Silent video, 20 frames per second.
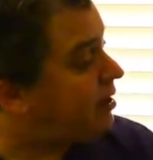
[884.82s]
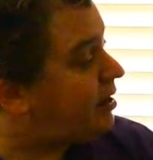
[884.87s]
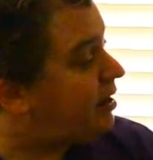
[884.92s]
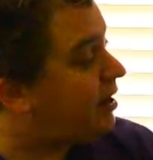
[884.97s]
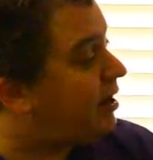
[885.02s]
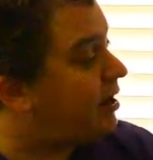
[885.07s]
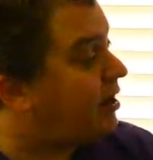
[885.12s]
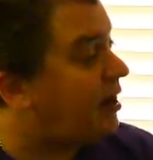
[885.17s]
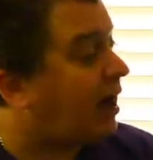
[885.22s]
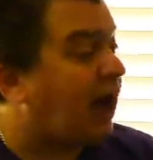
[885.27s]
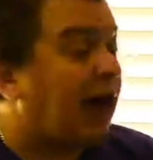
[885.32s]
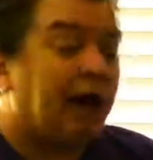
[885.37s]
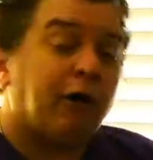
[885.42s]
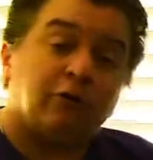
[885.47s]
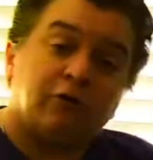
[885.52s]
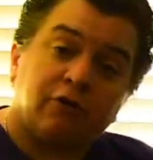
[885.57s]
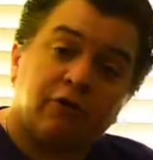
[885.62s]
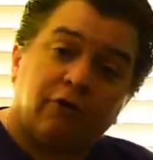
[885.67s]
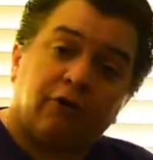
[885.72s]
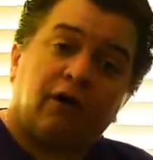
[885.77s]
In
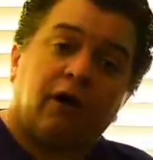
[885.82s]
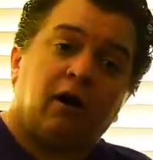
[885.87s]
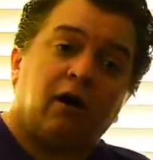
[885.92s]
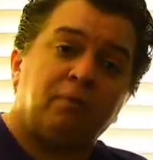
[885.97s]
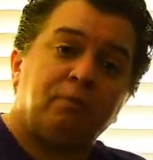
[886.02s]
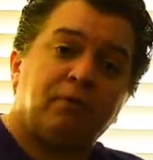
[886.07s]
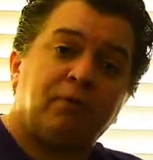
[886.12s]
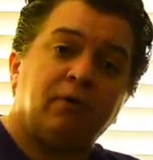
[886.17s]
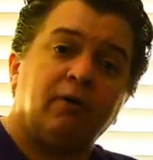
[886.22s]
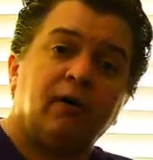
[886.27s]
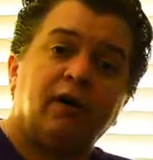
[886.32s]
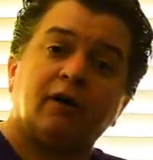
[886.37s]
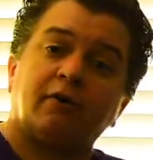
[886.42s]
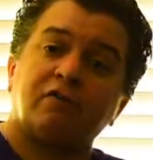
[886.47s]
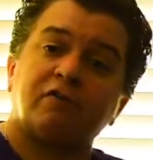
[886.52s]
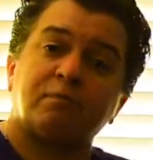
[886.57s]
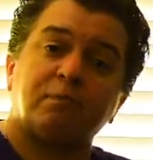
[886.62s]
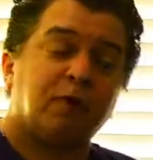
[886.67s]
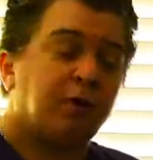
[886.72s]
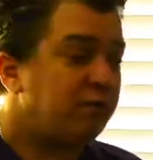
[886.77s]
outcrop,
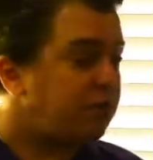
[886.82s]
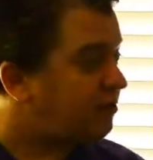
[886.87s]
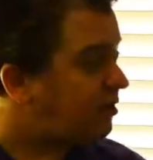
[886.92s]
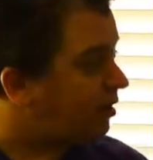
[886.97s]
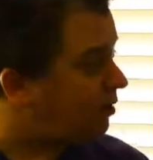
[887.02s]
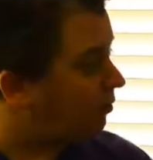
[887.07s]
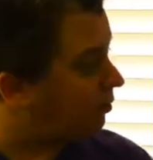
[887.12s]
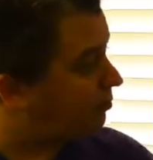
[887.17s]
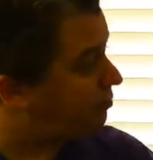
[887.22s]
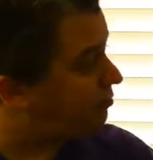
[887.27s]
exposed at Earth's